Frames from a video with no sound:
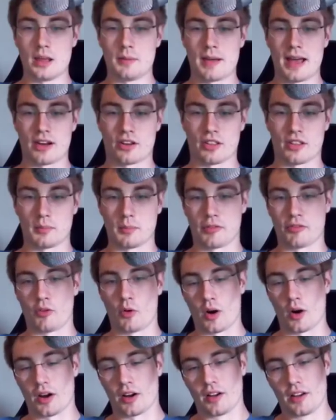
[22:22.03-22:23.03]
better than
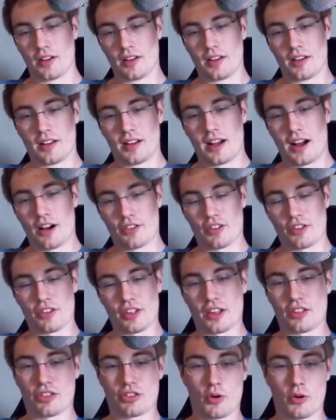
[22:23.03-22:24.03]
before. I was just
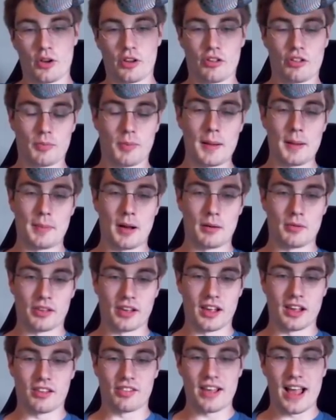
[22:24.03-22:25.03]
like throwing splat bombs like
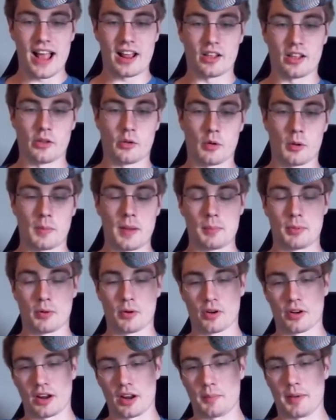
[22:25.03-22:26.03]
exactly where people were
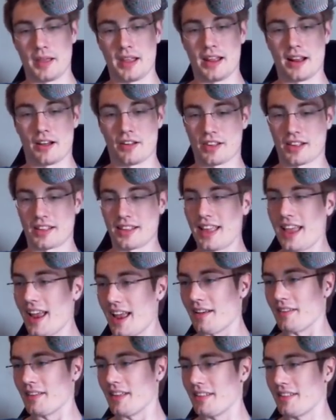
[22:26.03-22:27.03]
gonna be. I am like,
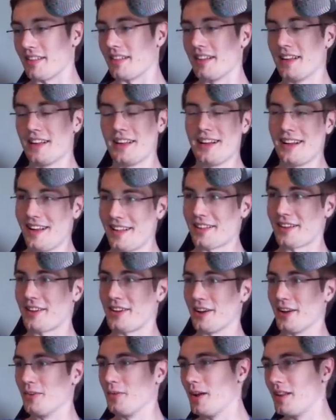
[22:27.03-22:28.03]
yeah, this is this is a
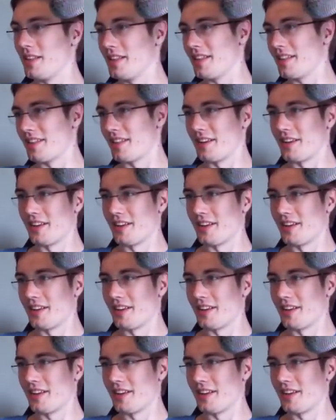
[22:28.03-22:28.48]
good what this is a